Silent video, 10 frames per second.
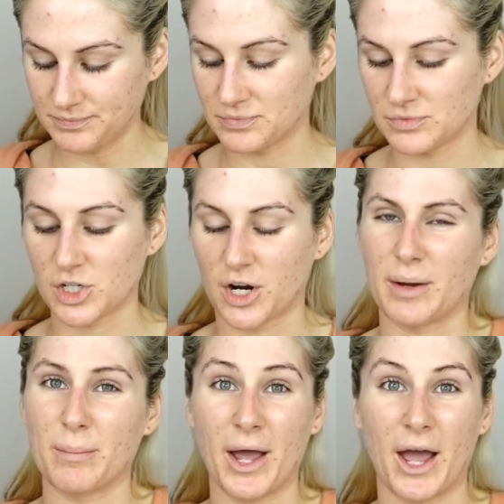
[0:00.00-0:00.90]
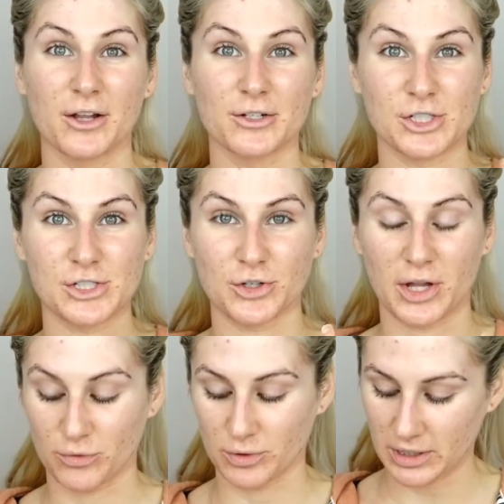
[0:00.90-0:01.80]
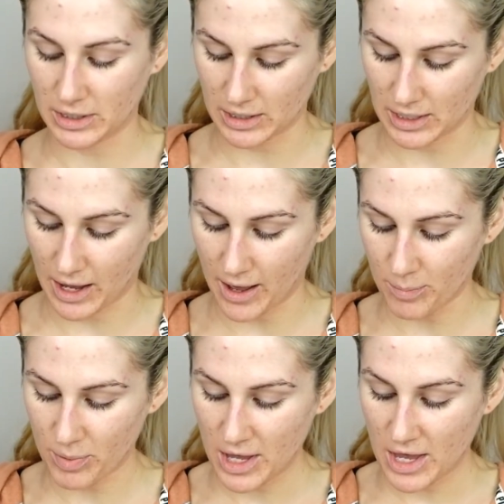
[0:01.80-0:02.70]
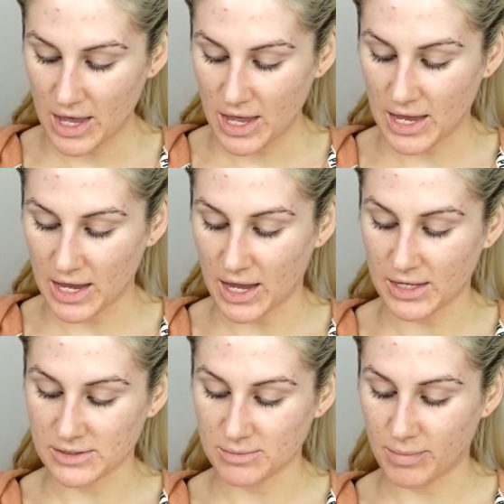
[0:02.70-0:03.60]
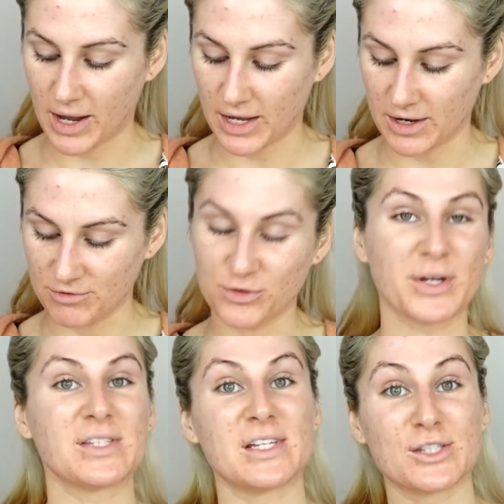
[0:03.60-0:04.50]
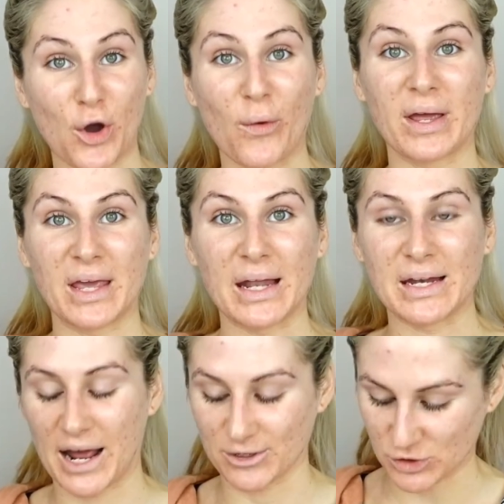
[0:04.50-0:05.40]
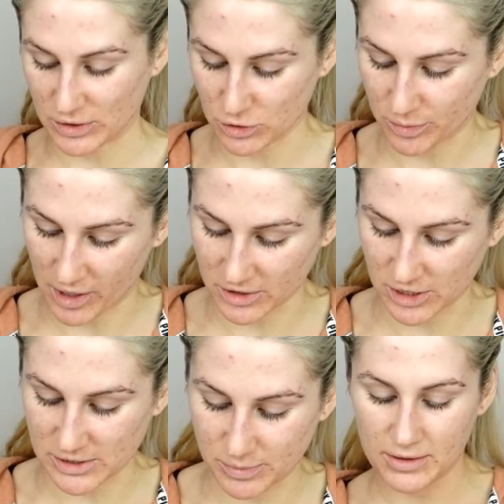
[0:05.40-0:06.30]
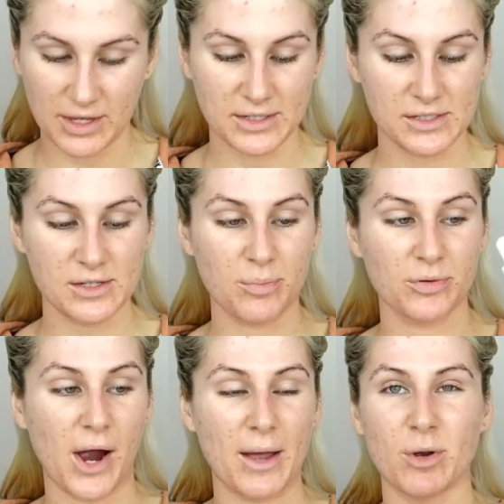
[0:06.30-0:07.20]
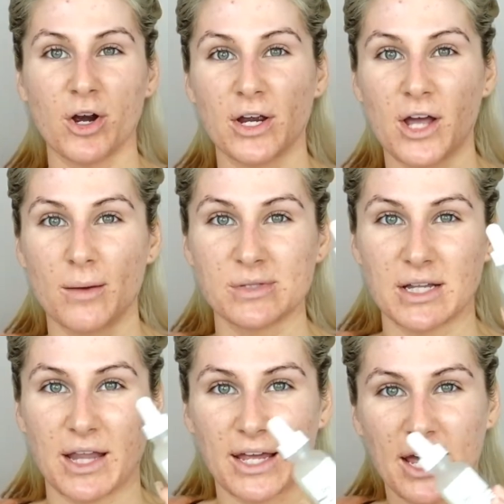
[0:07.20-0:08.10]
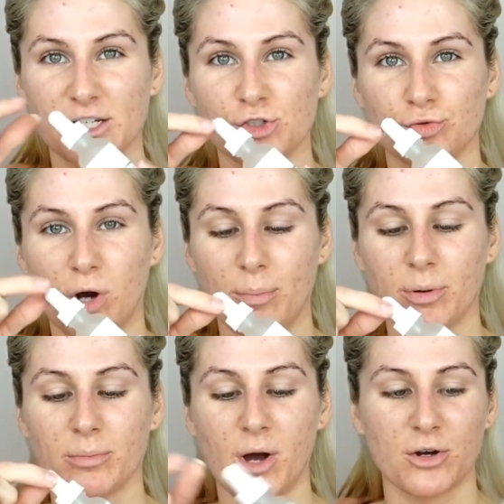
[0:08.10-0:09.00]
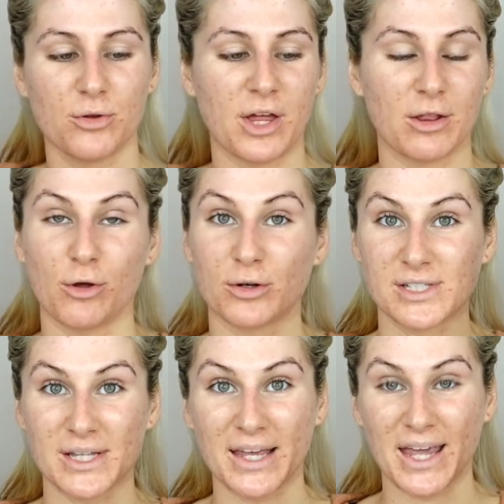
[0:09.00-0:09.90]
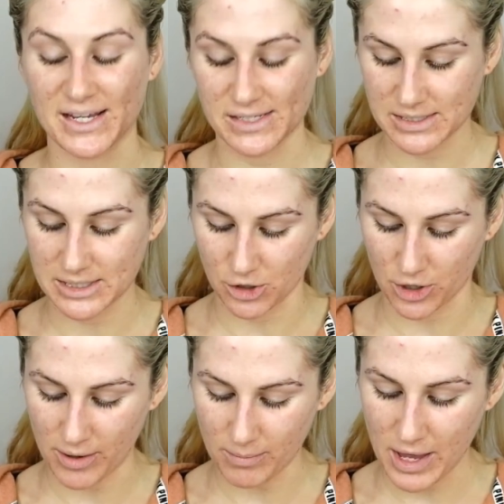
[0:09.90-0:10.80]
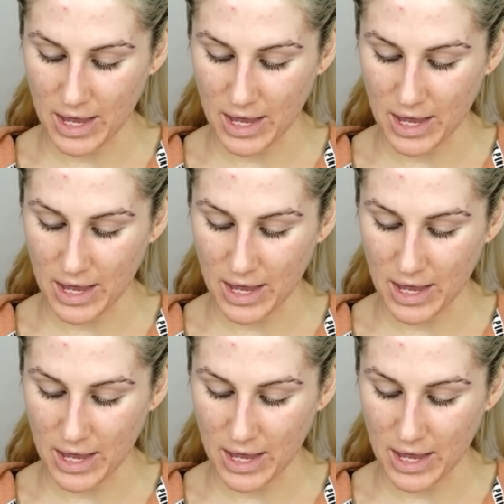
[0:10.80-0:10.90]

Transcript: sorry, my allergies are like really kicking up and my voice is going in and out, so I do apologize. This primer comes in like a dropper bottle that looks like a serum,